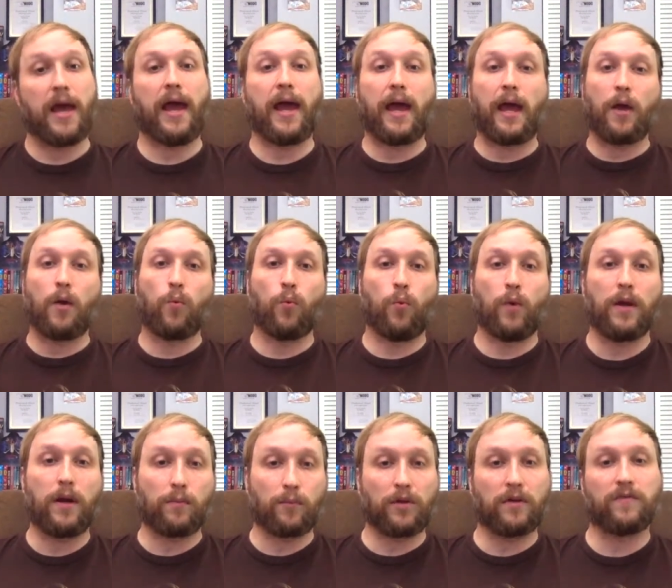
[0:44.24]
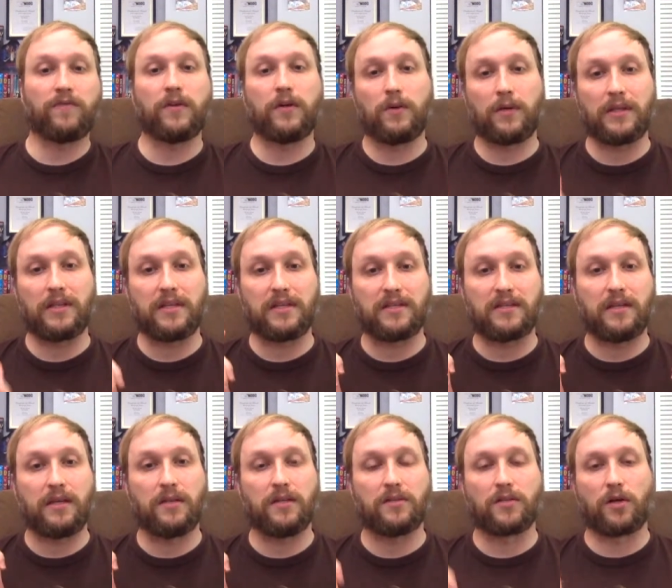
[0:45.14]
And when I'm reviewing this,
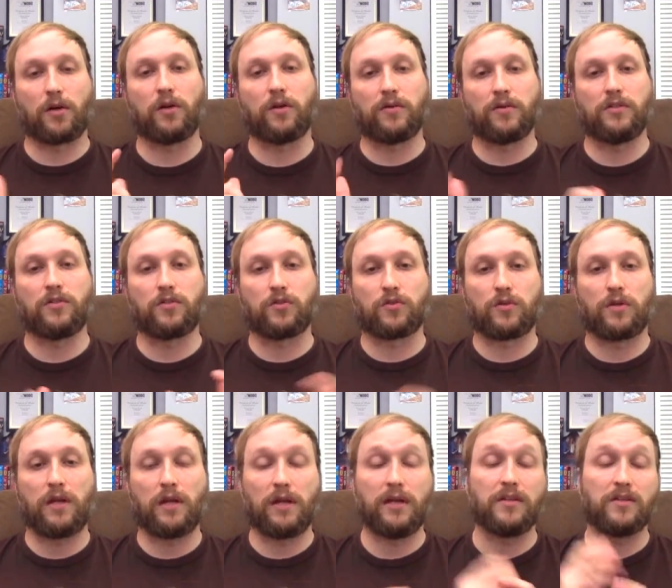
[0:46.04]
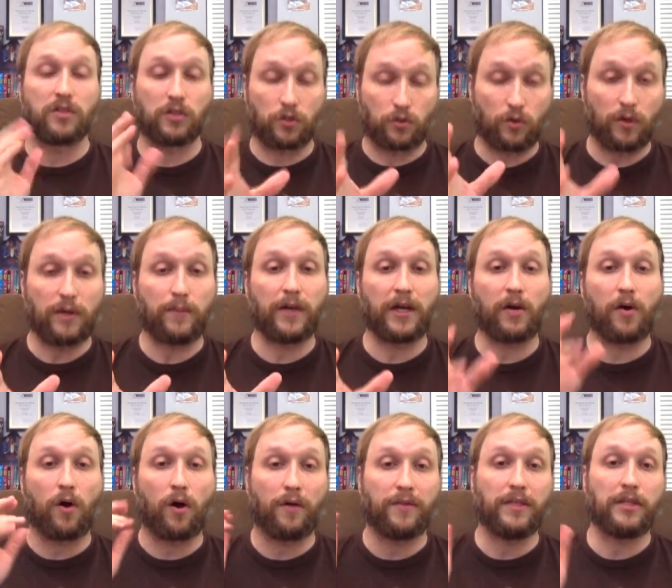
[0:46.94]
it is currently it is streaming
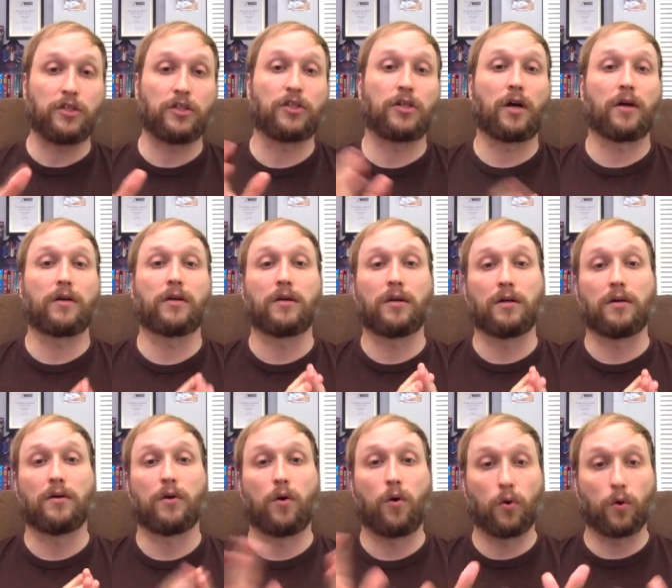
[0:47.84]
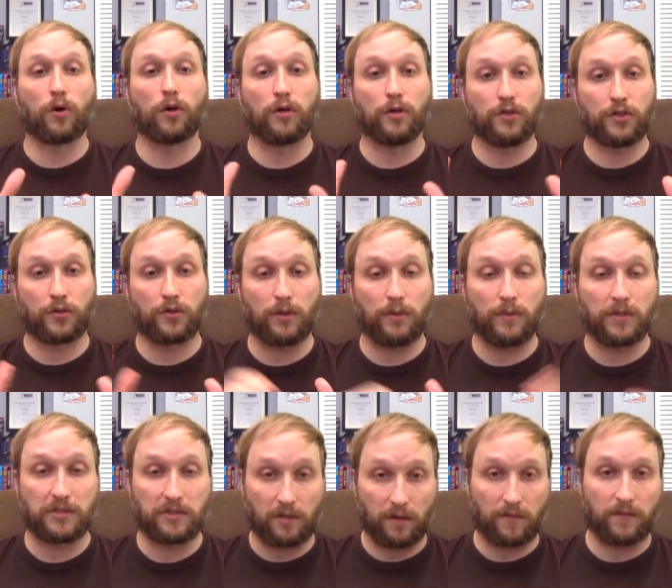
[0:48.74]
on the Shudder horror
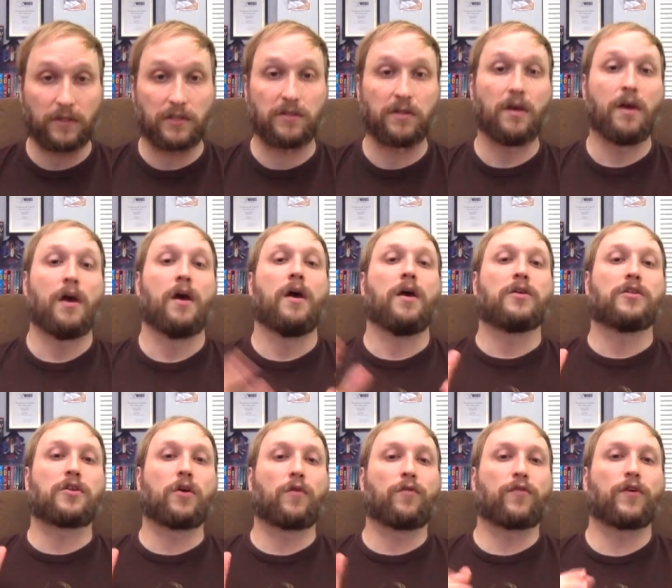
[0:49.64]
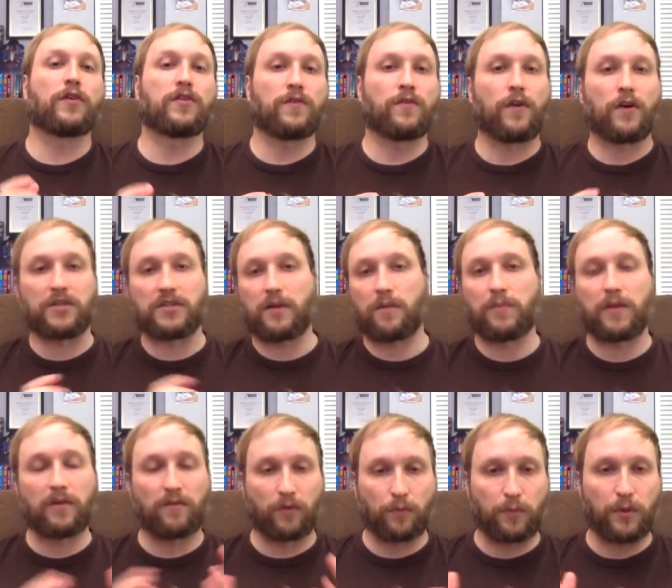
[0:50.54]
streaming service. So first of all,
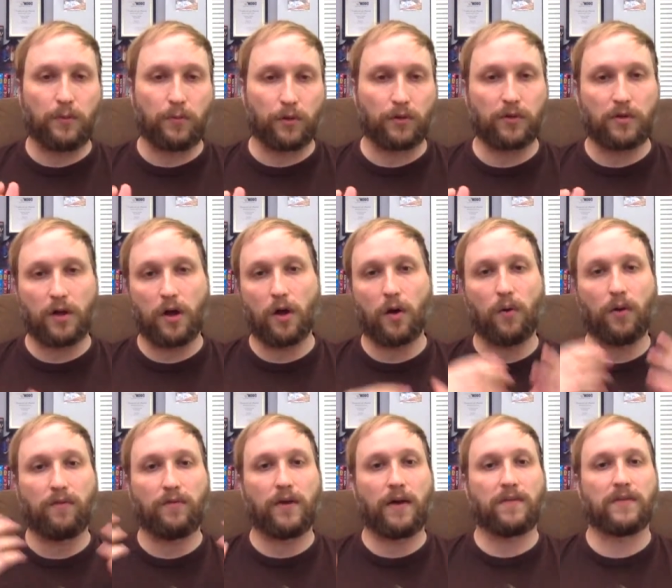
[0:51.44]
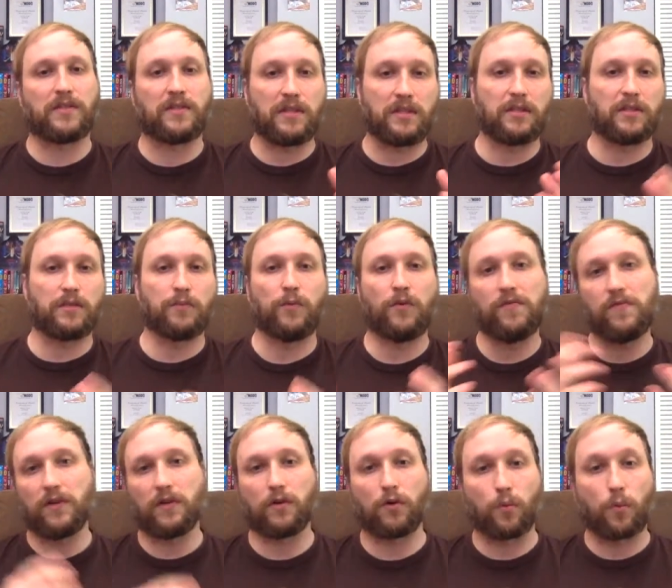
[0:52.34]
something for people to know if you haven't seen this
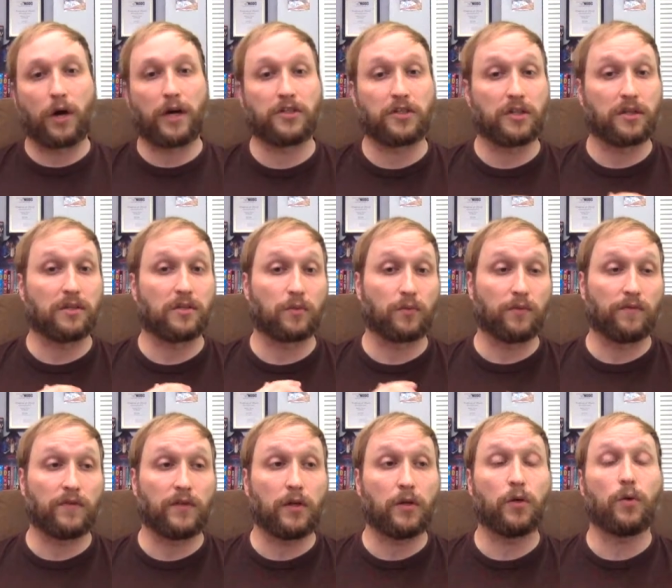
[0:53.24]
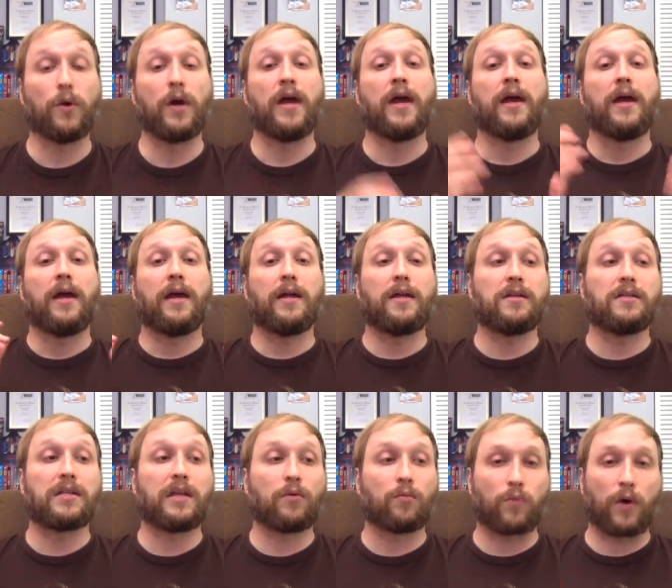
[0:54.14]
movie and you're watching this review, it
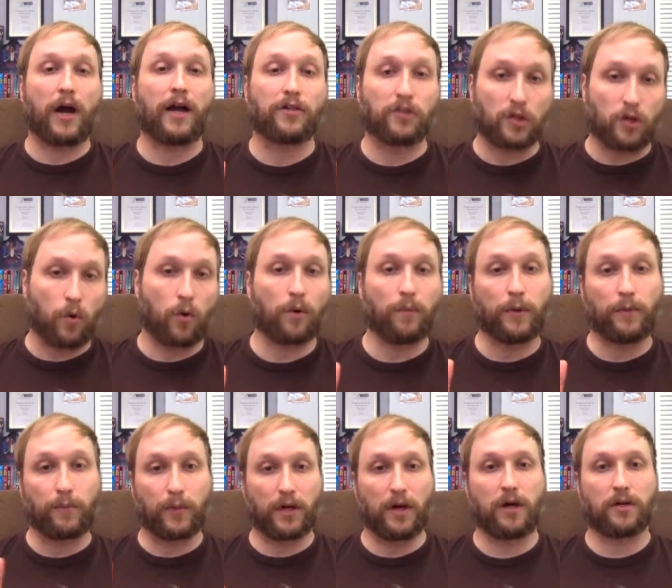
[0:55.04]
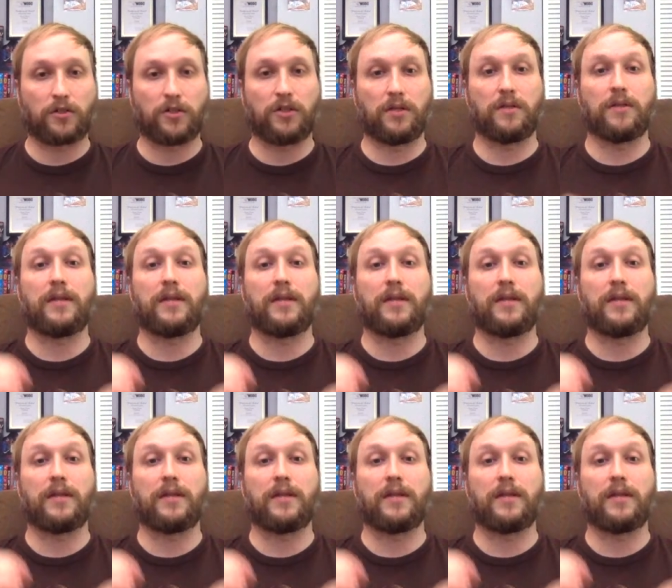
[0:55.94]
is a Roger Corman production.